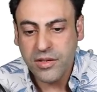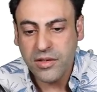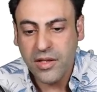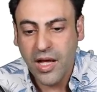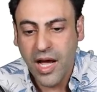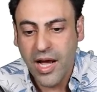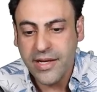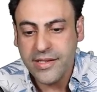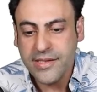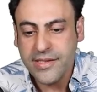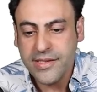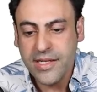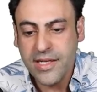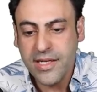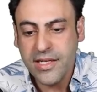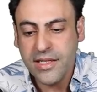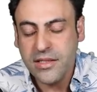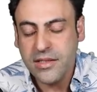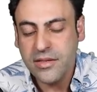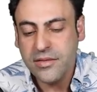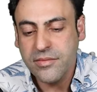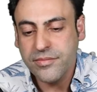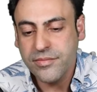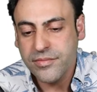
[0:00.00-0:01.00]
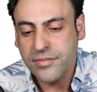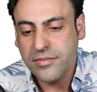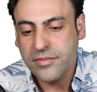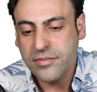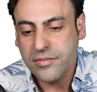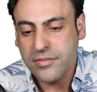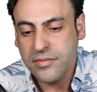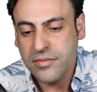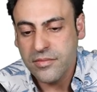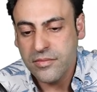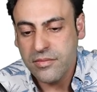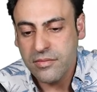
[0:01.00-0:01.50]
glycine.
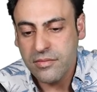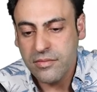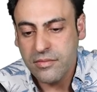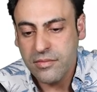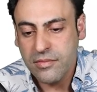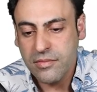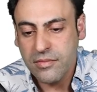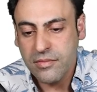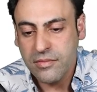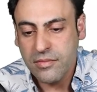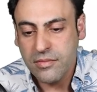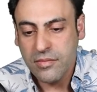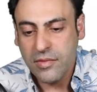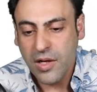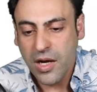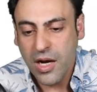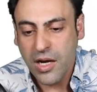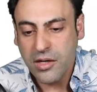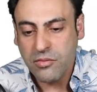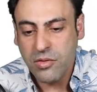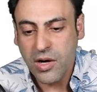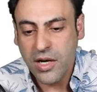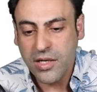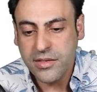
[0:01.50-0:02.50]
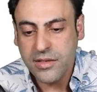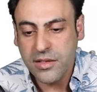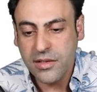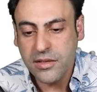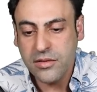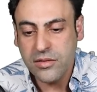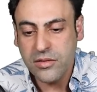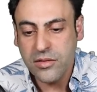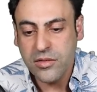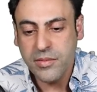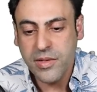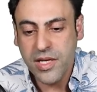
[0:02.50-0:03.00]
Hydroxyl
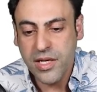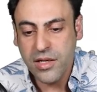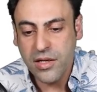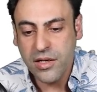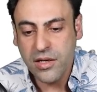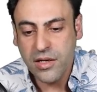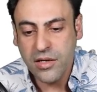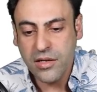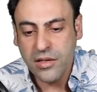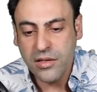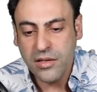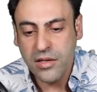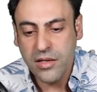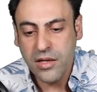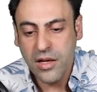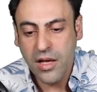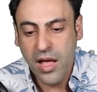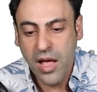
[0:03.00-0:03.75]
group here,